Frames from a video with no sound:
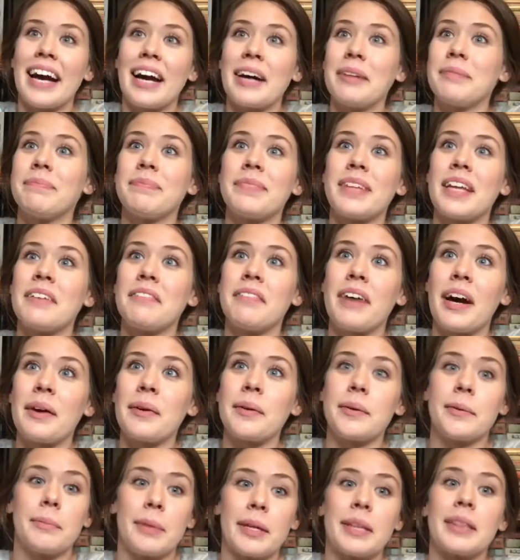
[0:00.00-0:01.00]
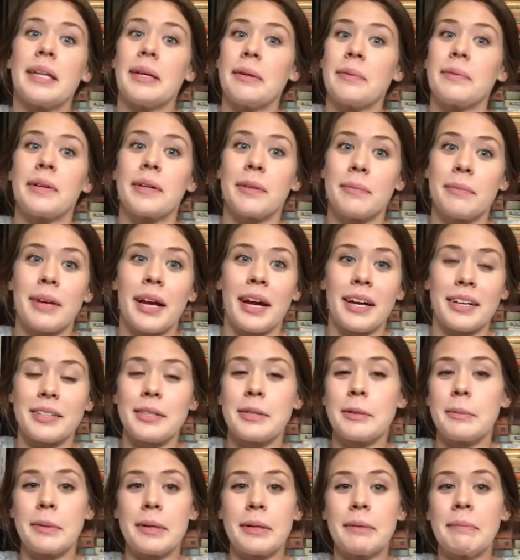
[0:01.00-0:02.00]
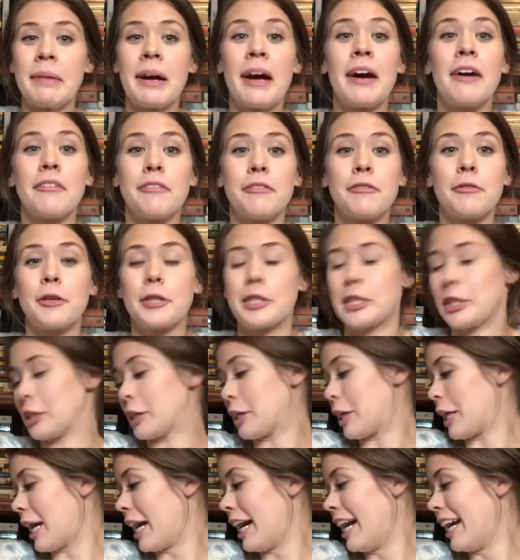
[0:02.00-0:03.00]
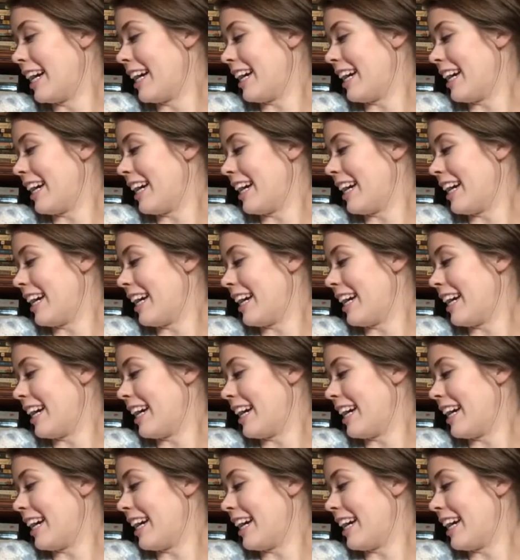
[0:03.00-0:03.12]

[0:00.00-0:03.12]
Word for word: yeah, if I were a month, I'd want to be October, for sure.